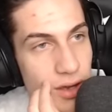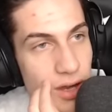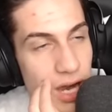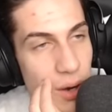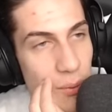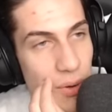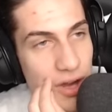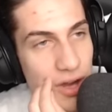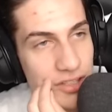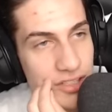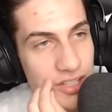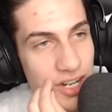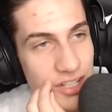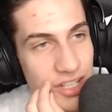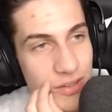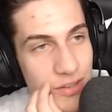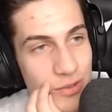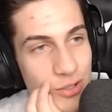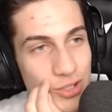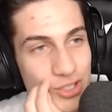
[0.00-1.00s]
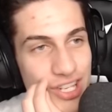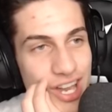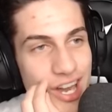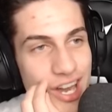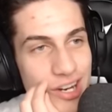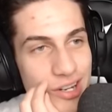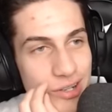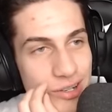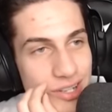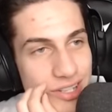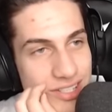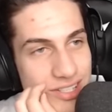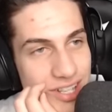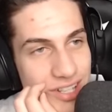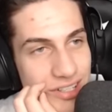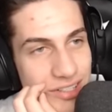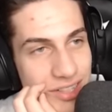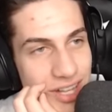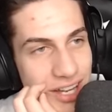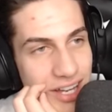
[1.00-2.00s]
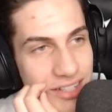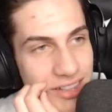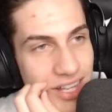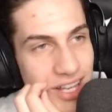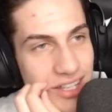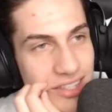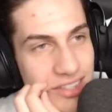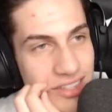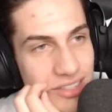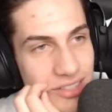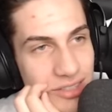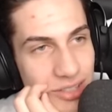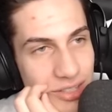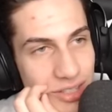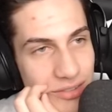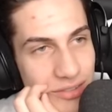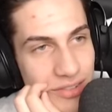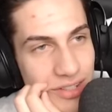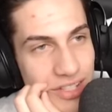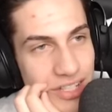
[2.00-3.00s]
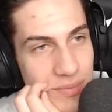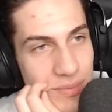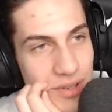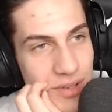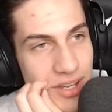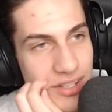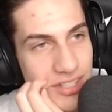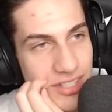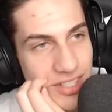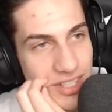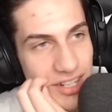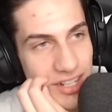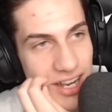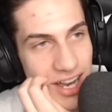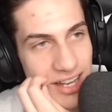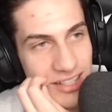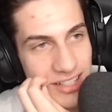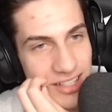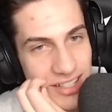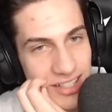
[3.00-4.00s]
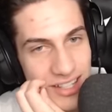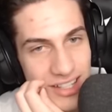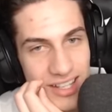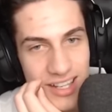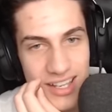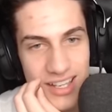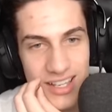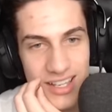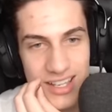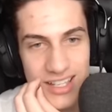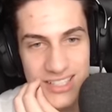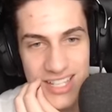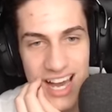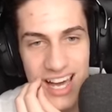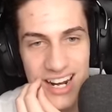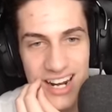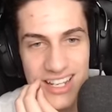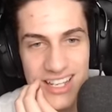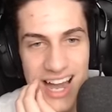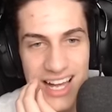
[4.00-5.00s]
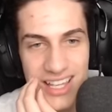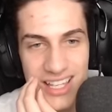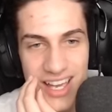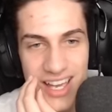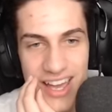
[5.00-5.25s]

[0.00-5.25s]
I want it, I'll give you Shadow, because I, I like the look of it. It's because it's a godly. He's got a godly.